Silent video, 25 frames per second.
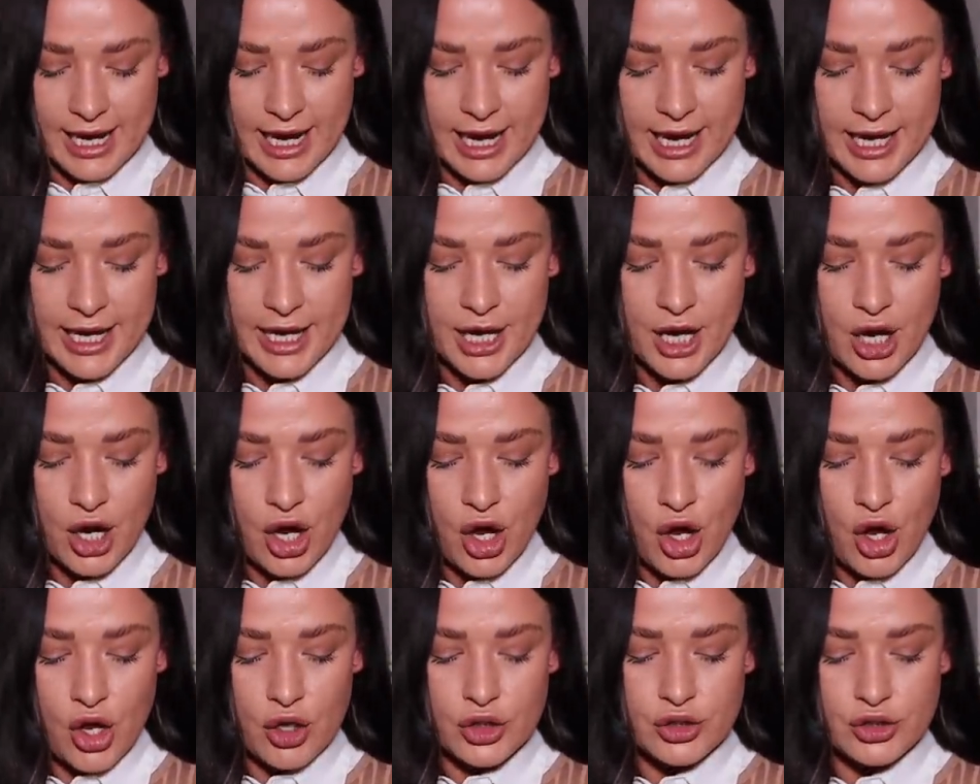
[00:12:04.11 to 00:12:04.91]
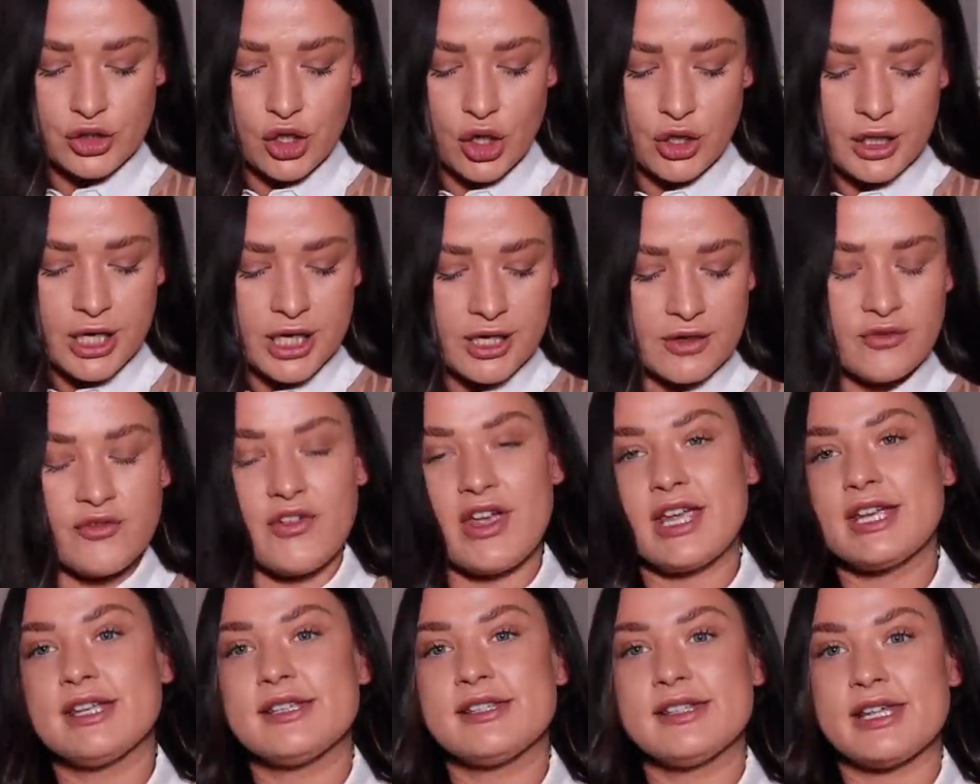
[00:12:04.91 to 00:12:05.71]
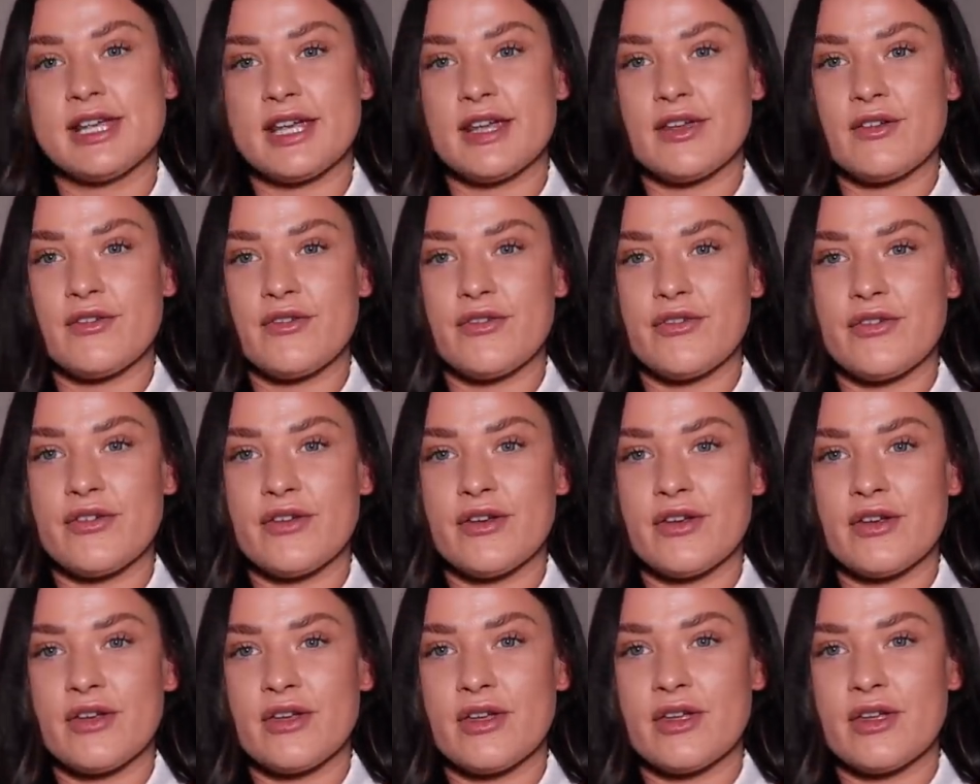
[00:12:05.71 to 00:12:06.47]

a non-invasive